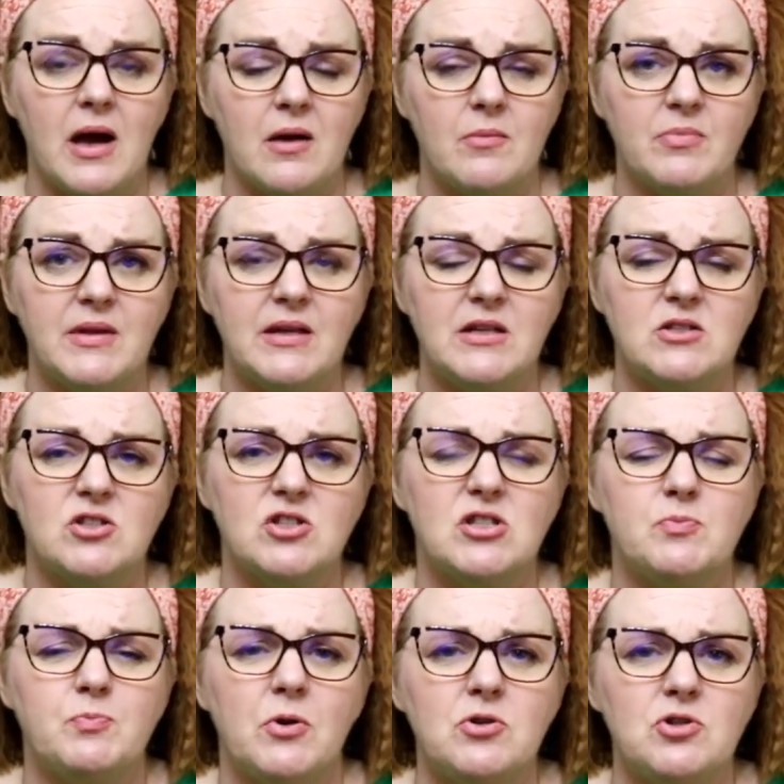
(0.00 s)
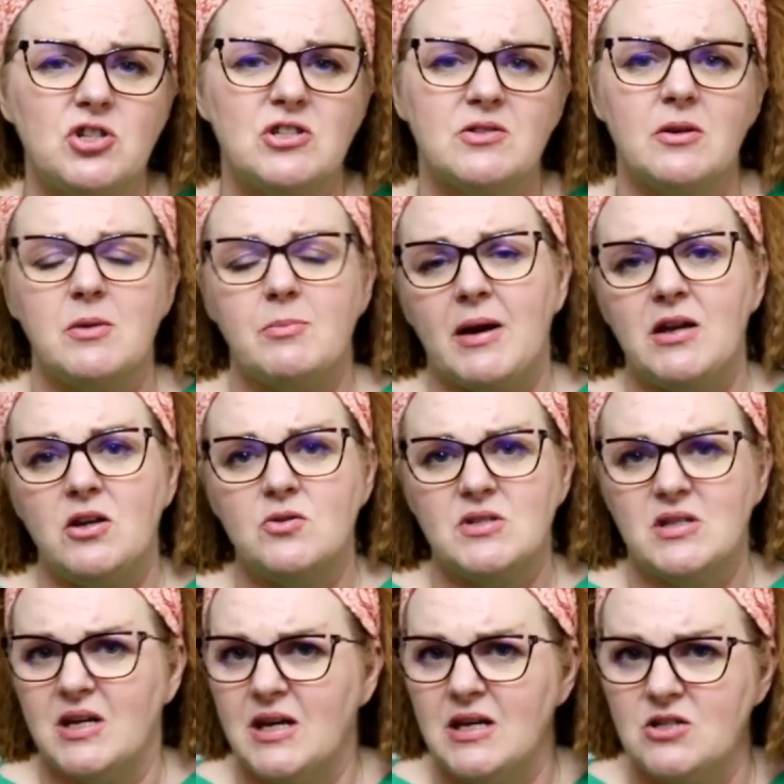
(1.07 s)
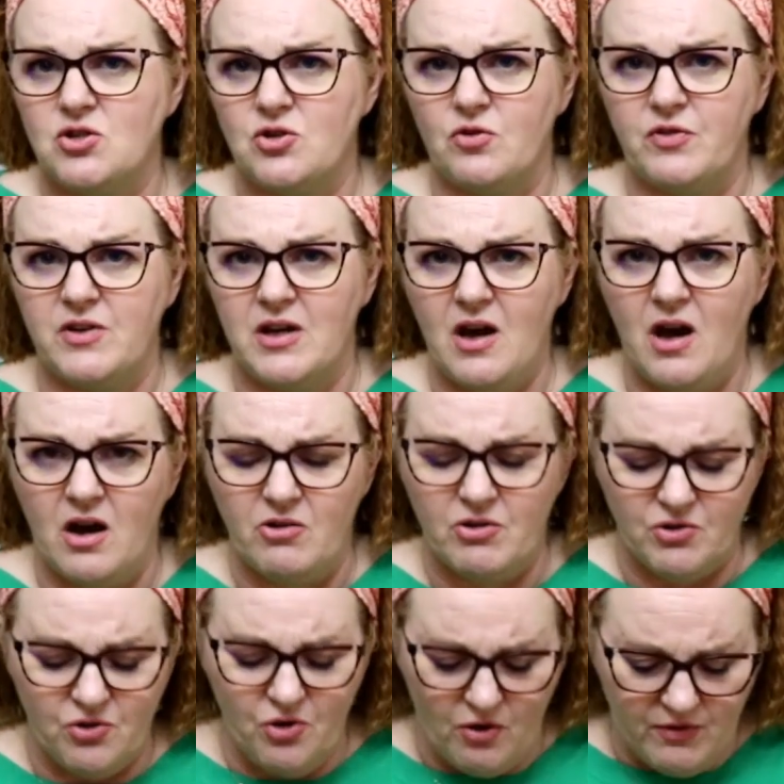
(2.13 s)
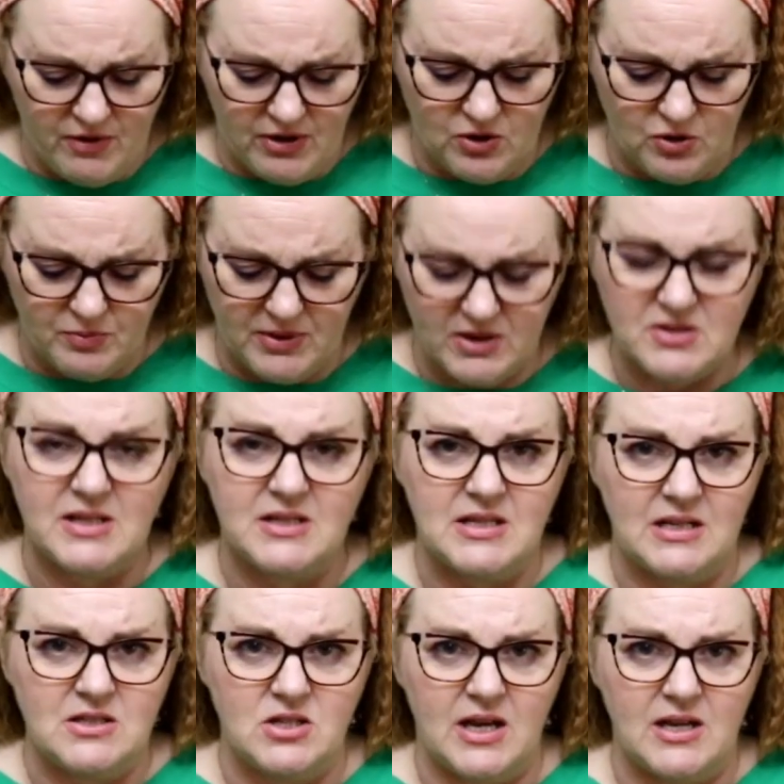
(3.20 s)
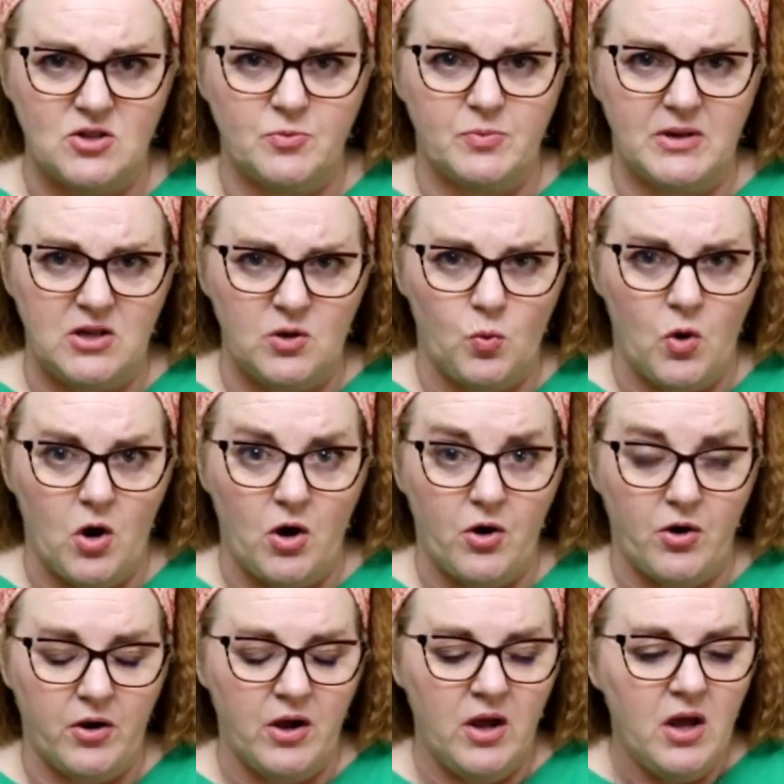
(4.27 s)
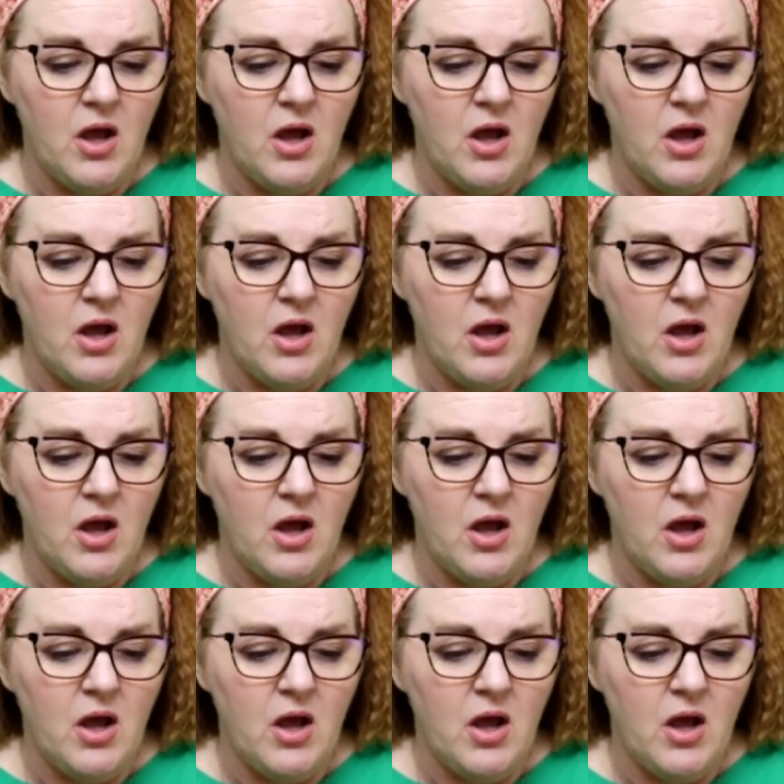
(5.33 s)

The sponges that you might use in your kitchen or for your car are not very good because they tend to end up in your work.